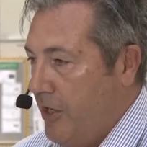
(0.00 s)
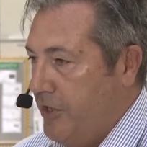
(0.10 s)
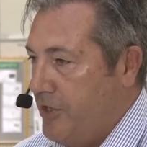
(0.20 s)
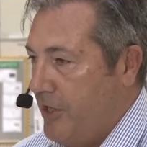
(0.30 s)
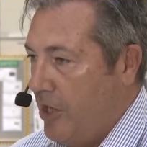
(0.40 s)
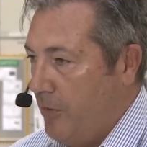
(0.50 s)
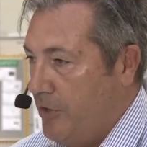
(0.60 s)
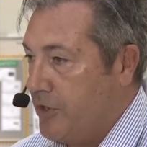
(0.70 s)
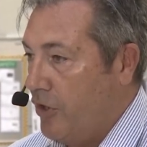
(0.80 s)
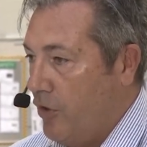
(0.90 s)
into the
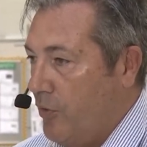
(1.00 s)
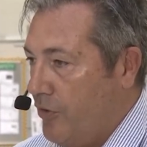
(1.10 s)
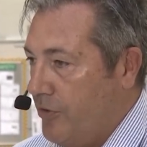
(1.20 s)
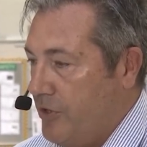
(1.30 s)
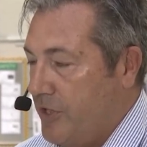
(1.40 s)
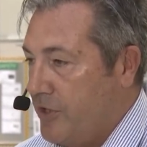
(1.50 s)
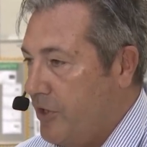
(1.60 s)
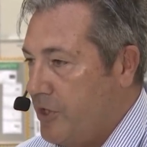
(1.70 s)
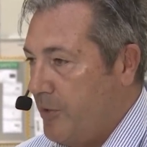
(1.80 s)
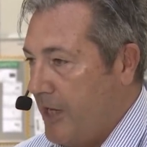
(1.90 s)
helmet along with others is
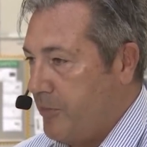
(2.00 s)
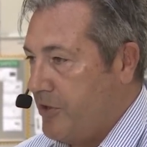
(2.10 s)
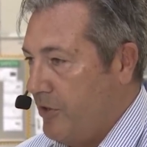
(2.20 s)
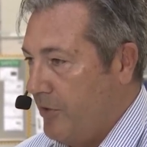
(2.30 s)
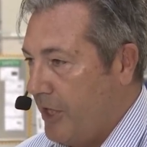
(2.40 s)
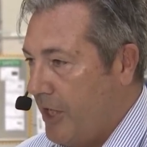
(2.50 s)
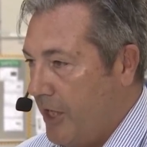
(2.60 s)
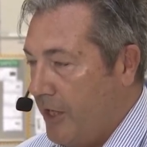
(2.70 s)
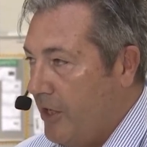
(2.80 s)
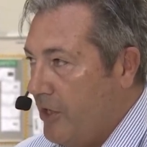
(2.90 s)
going to be absolutely
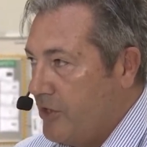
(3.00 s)
key.